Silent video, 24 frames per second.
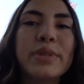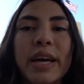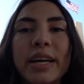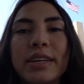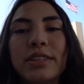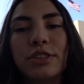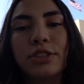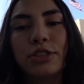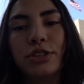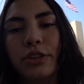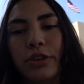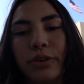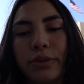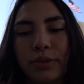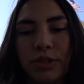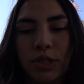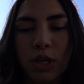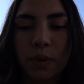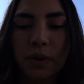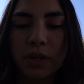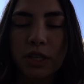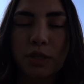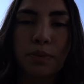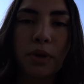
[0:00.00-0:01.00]
Texas too,
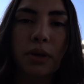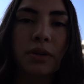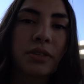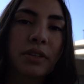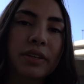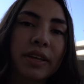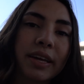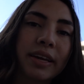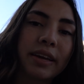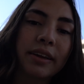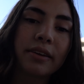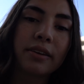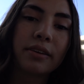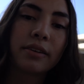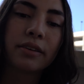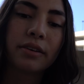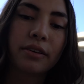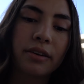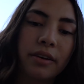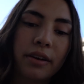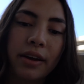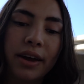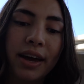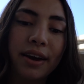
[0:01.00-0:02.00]
so we're supposed to like
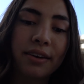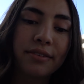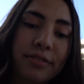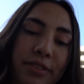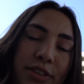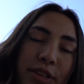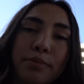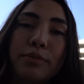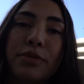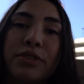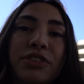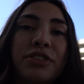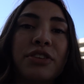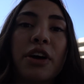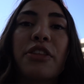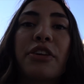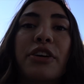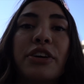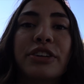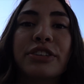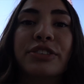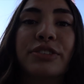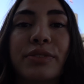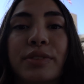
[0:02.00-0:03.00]
have some
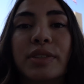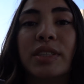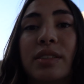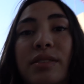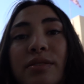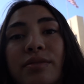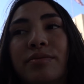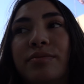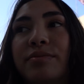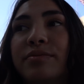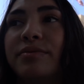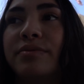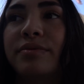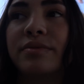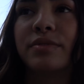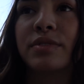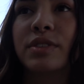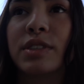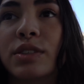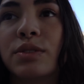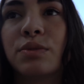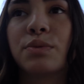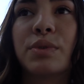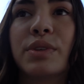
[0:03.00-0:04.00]
southern
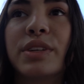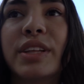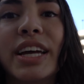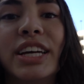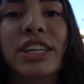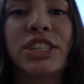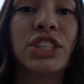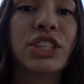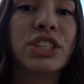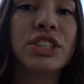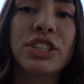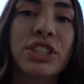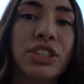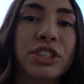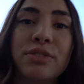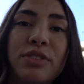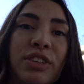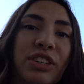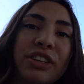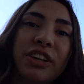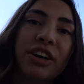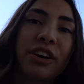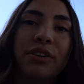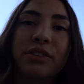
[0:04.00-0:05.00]
relation,
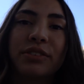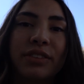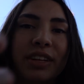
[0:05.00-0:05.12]
you know.